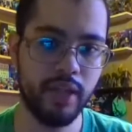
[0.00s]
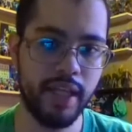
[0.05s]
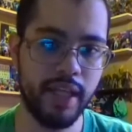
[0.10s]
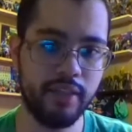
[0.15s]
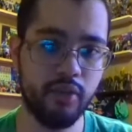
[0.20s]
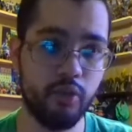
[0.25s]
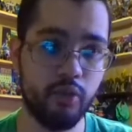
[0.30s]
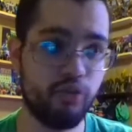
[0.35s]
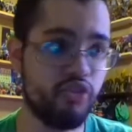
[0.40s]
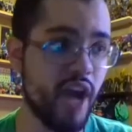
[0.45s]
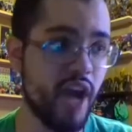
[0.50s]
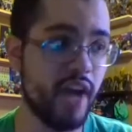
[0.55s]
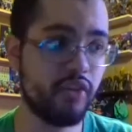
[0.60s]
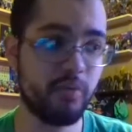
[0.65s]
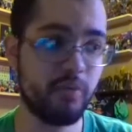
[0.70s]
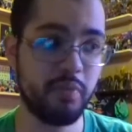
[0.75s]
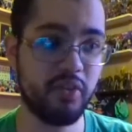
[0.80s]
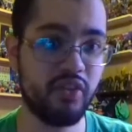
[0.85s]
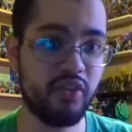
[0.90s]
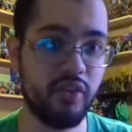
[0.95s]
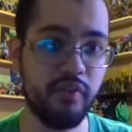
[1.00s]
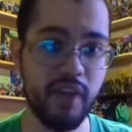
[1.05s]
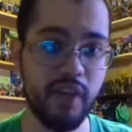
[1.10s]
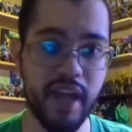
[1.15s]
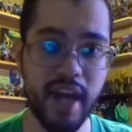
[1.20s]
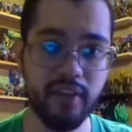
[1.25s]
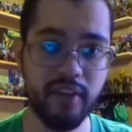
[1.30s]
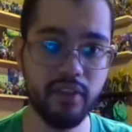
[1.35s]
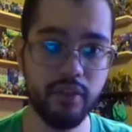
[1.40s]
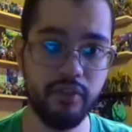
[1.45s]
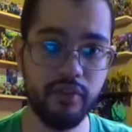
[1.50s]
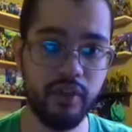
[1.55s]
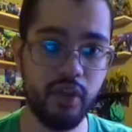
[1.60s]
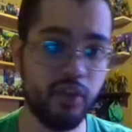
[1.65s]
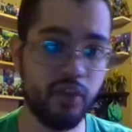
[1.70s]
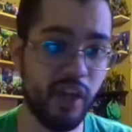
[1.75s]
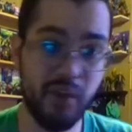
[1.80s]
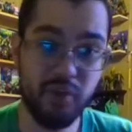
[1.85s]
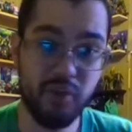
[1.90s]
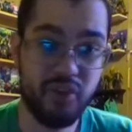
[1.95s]
Like those Jack specific Godzilla
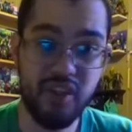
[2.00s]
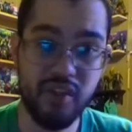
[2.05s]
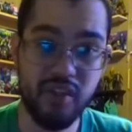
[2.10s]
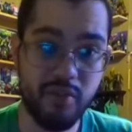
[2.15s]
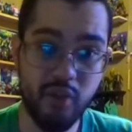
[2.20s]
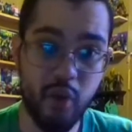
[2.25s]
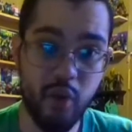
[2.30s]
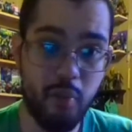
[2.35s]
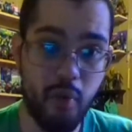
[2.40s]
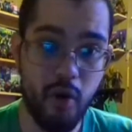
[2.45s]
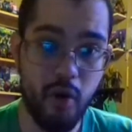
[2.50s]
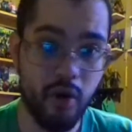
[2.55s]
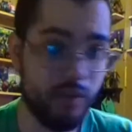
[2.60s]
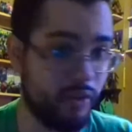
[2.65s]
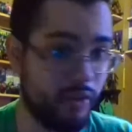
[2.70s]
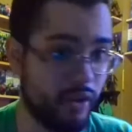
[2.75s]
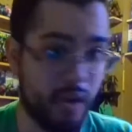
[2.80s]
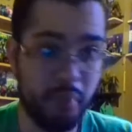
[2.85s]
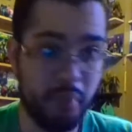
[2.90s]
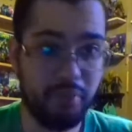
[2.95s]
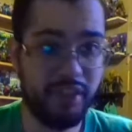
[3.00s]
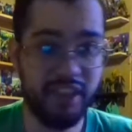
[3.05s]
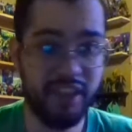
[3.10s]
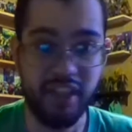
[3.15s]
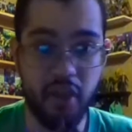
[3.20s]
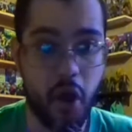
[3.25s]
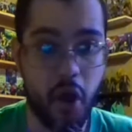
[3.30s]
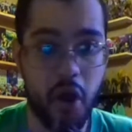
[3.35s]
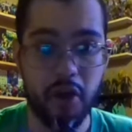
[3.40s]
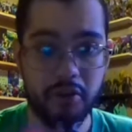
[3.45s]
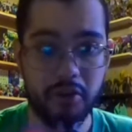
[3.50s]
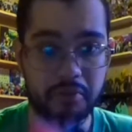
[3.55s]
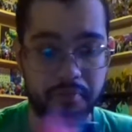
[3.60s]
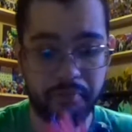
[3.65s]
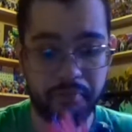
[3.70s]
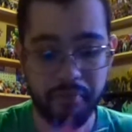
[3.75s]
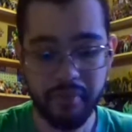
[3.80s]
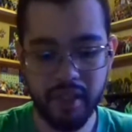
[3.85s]
figures, I don't see them no more. They're completely gone.